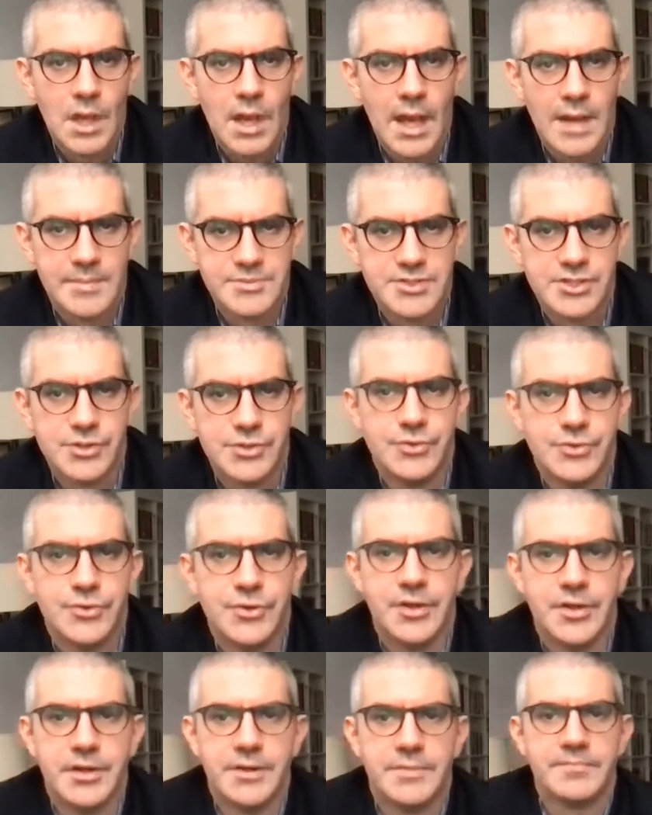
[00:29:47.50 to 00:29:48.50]

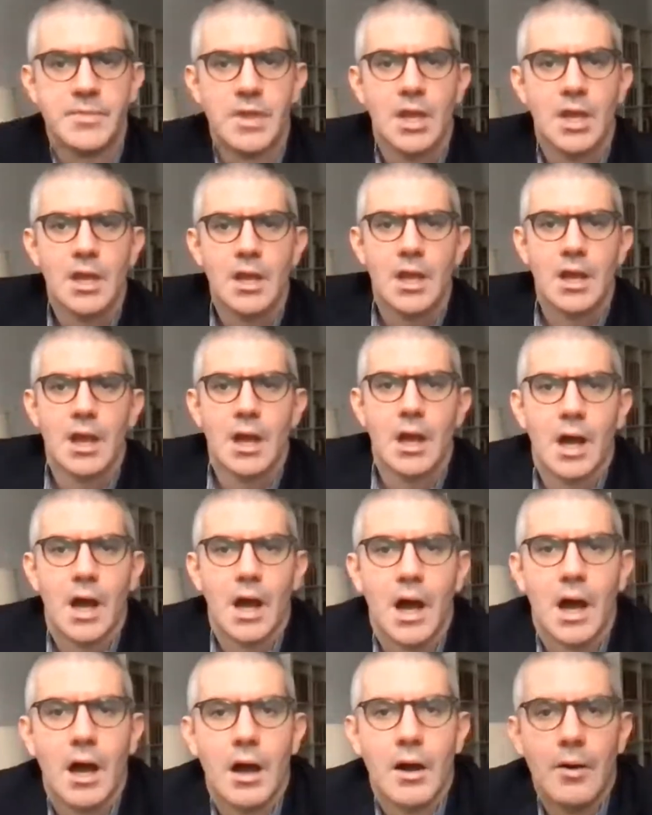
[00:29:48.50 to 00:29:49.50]
Absolutely.
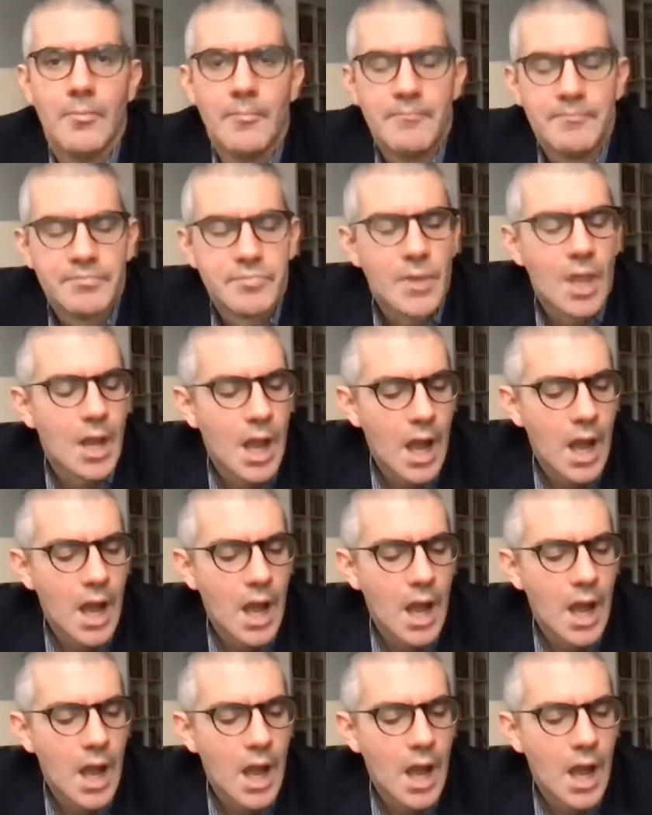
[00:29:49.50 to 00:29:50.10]
In